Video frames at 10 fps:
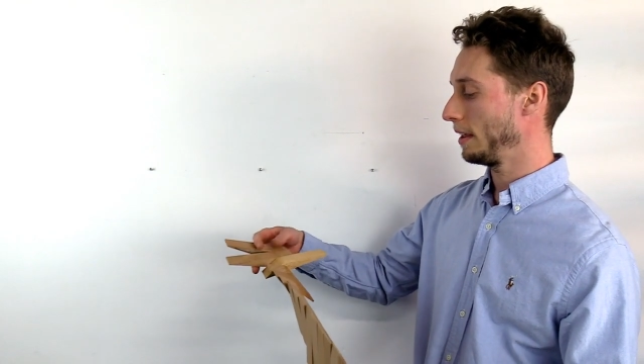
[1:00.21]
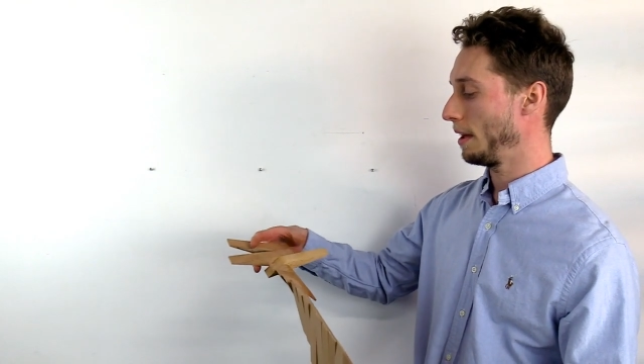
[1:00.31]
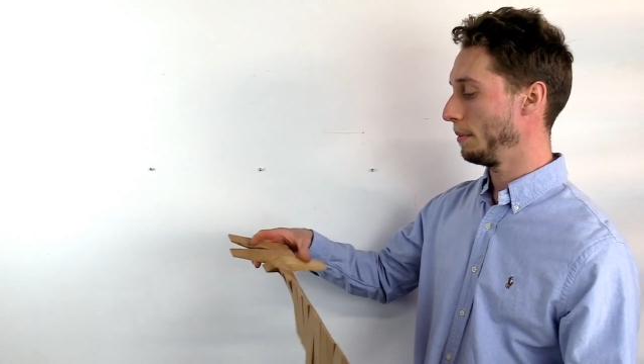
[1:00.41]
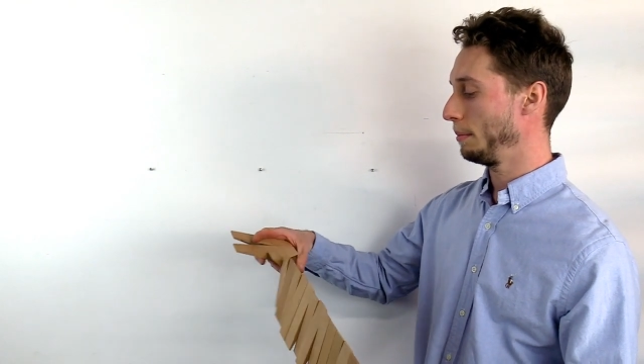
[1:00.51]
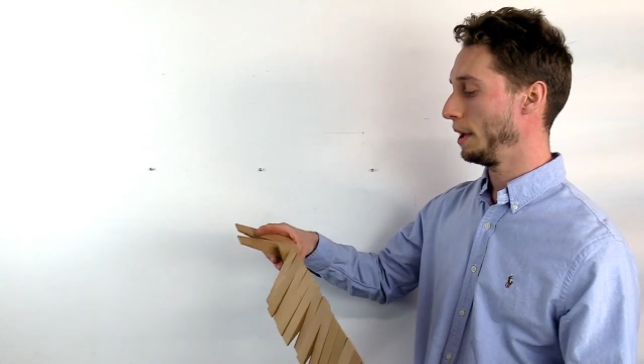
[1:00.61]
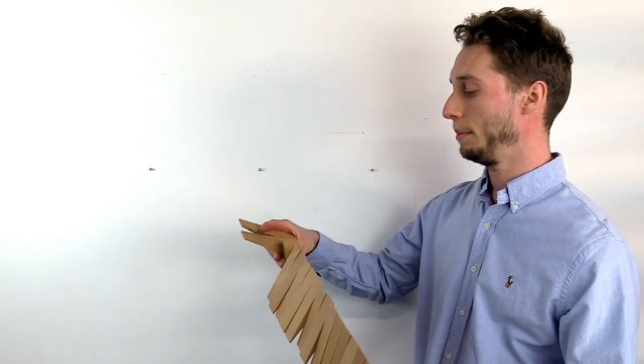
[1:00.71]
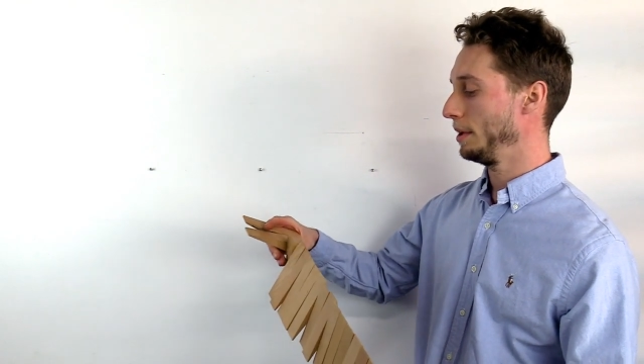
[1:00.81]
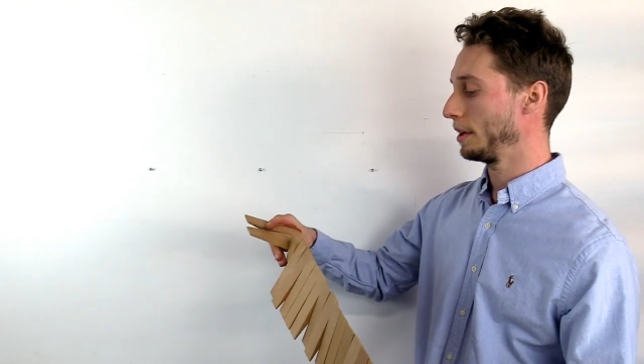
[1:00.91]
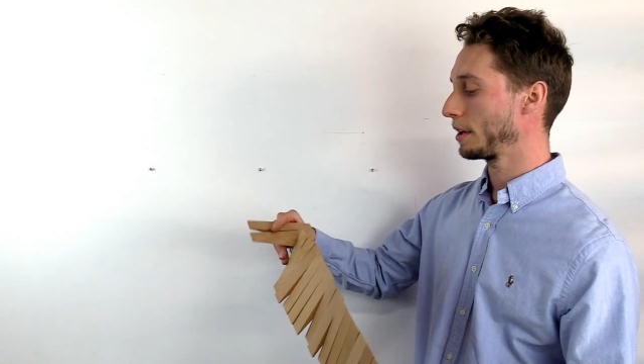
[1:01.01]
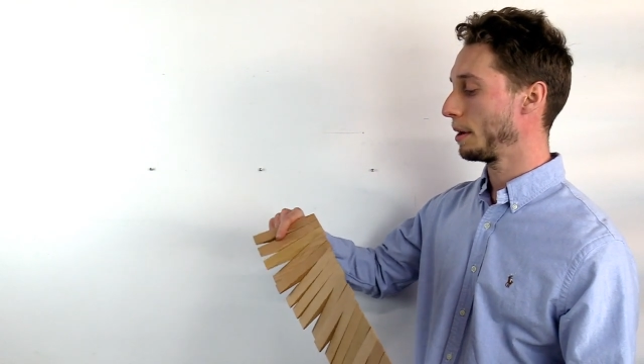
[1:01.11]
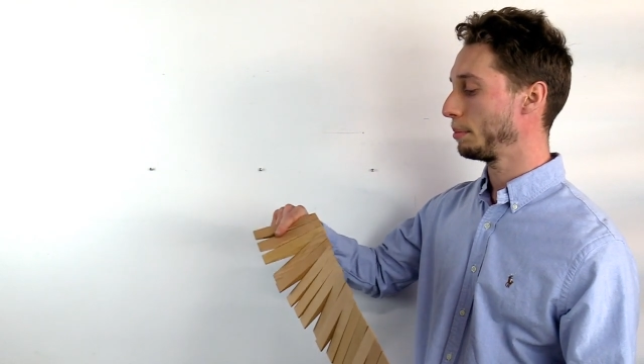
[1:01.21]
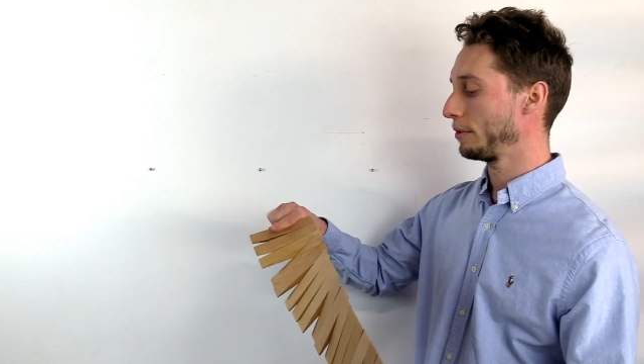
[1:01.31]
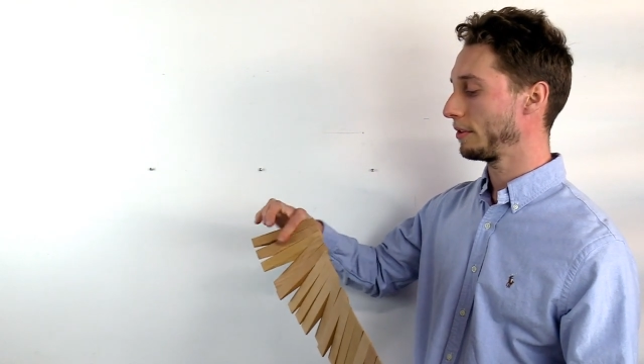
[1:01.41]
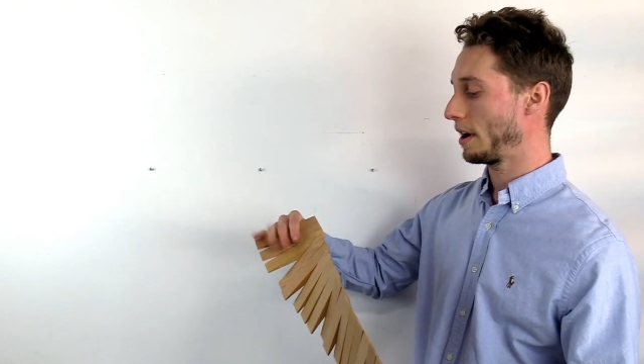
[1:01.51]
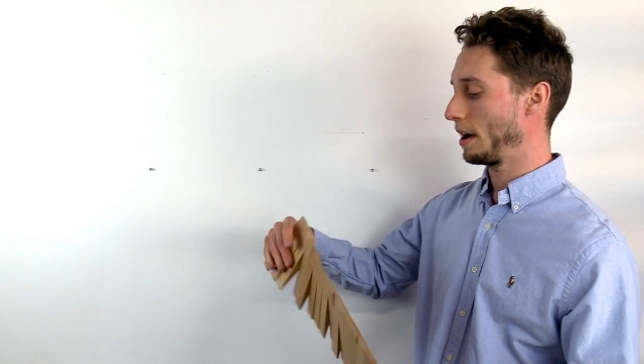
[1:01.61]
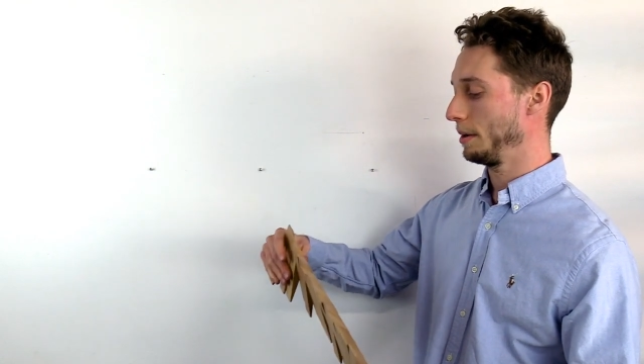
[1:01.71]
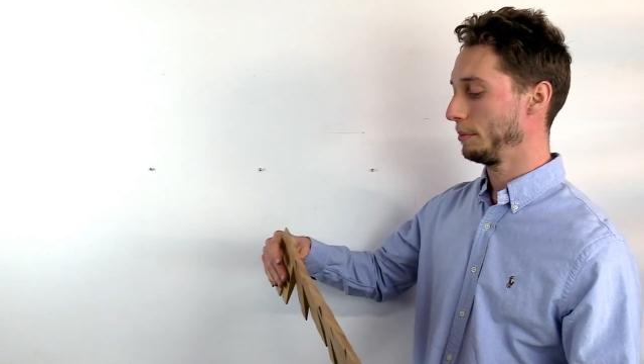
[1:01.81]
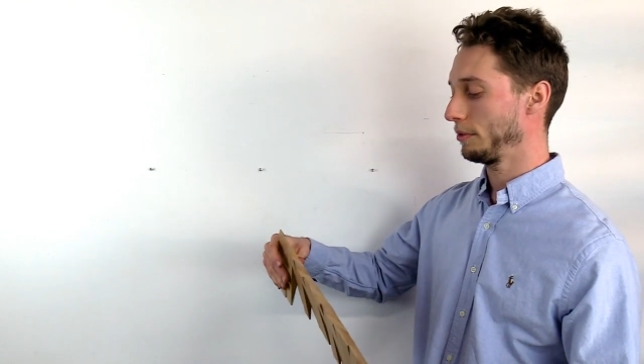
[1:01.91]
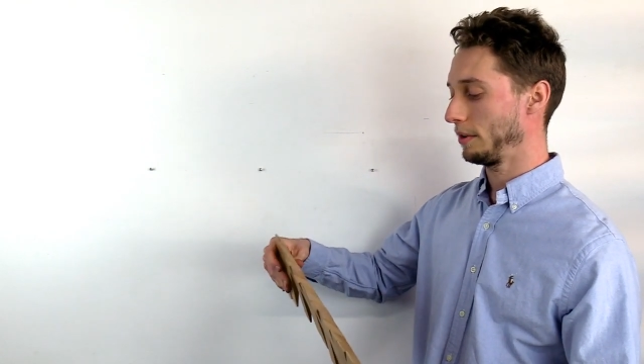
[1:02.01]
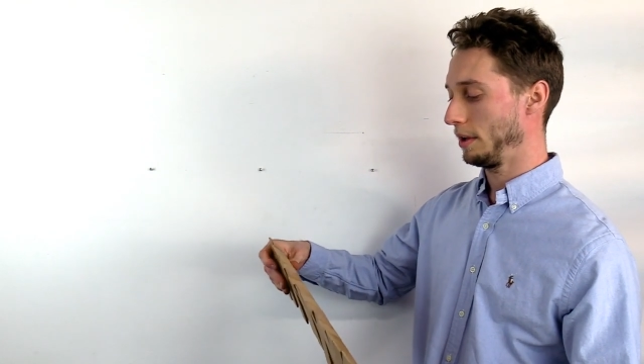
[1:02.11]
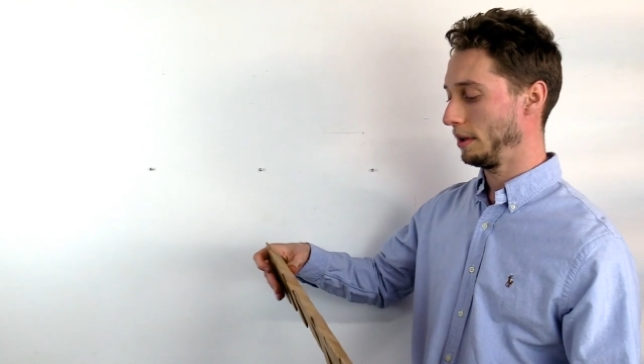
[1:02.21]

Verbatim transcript: them maybe a couple times.